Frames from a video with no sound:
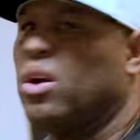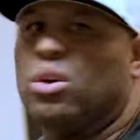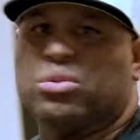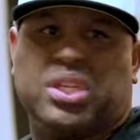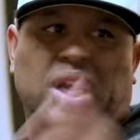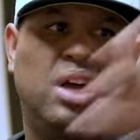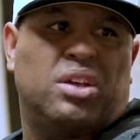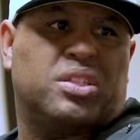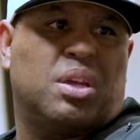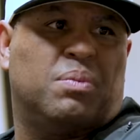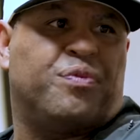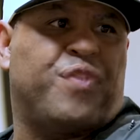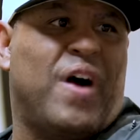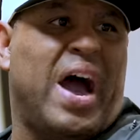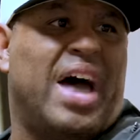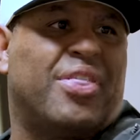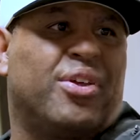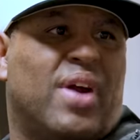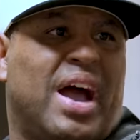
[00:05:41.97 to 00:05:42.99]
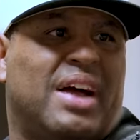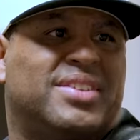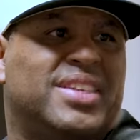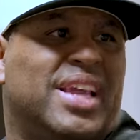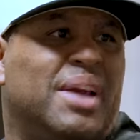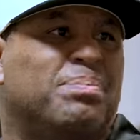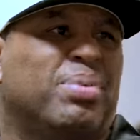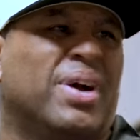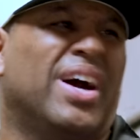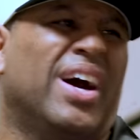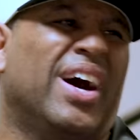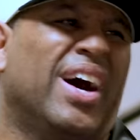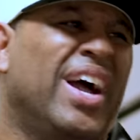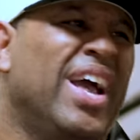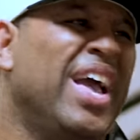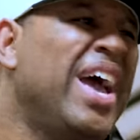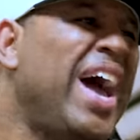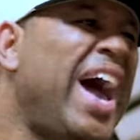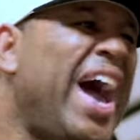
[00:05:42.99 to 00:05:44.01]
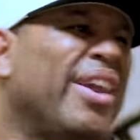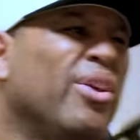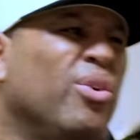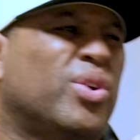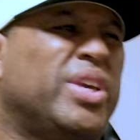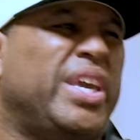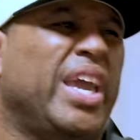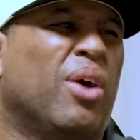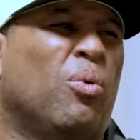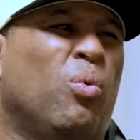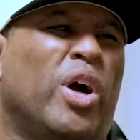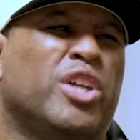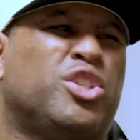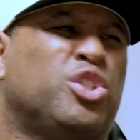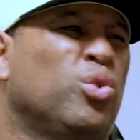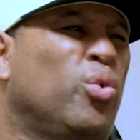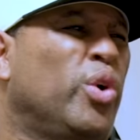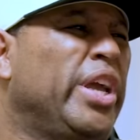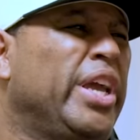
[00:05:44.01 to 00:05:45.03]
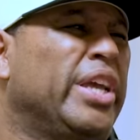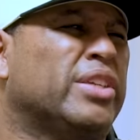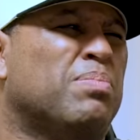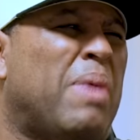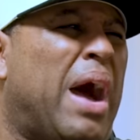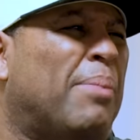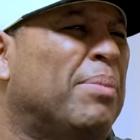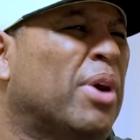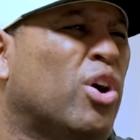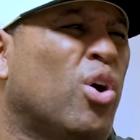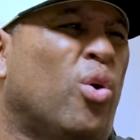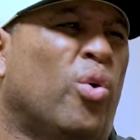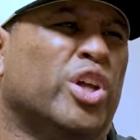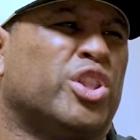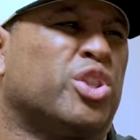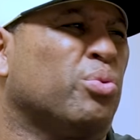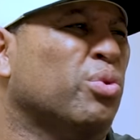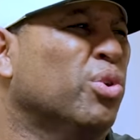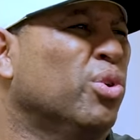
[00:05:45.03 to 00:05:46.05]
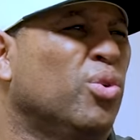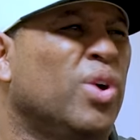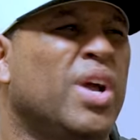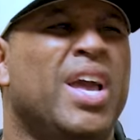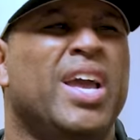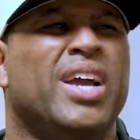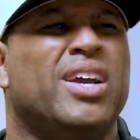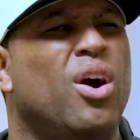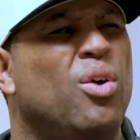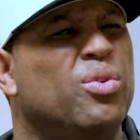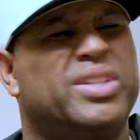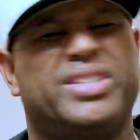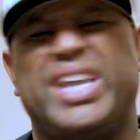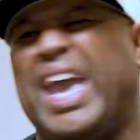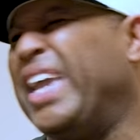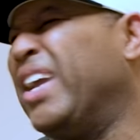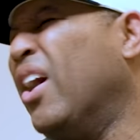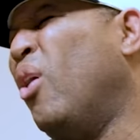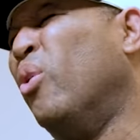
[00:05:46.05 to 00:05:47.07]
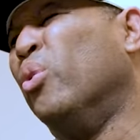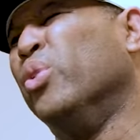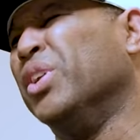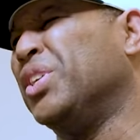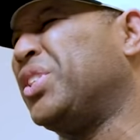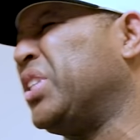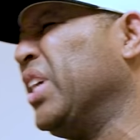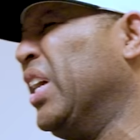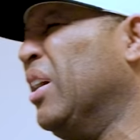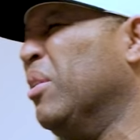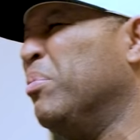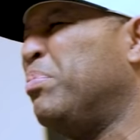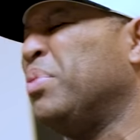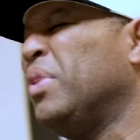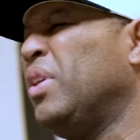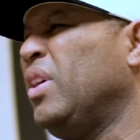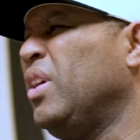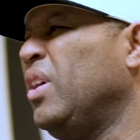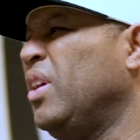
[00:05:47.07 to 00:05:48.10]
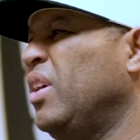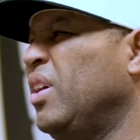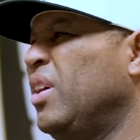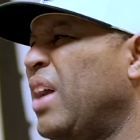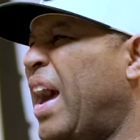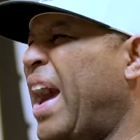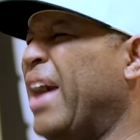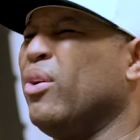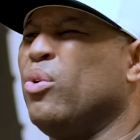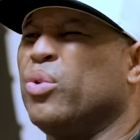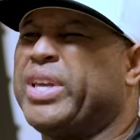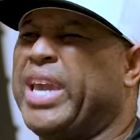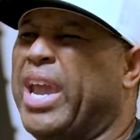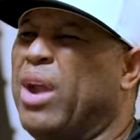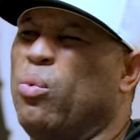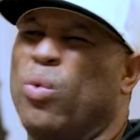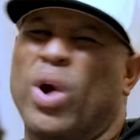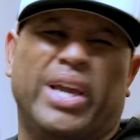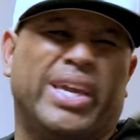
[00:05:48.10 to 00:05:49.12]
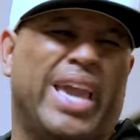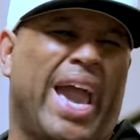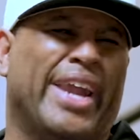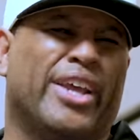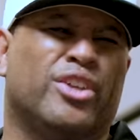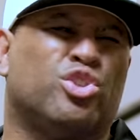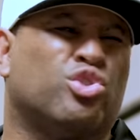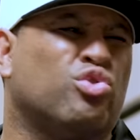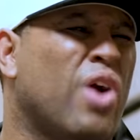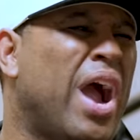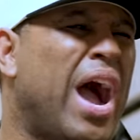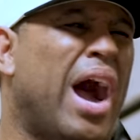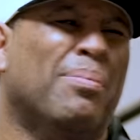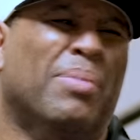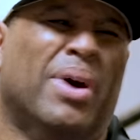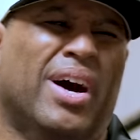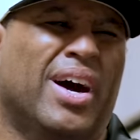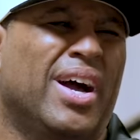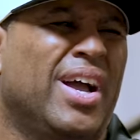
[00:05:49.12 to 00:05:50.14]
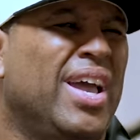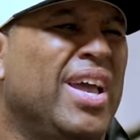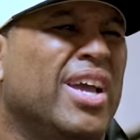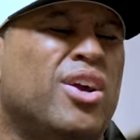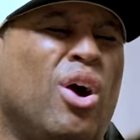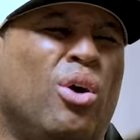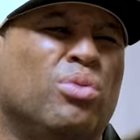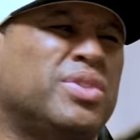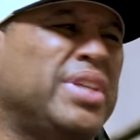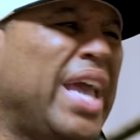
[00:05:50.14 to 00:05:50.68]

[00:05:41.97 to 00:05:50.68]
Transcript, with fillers: Go tell some father out there, bruh, I don't care what you and his mama going through. Go take ownership. I don't care what kind of drama. Go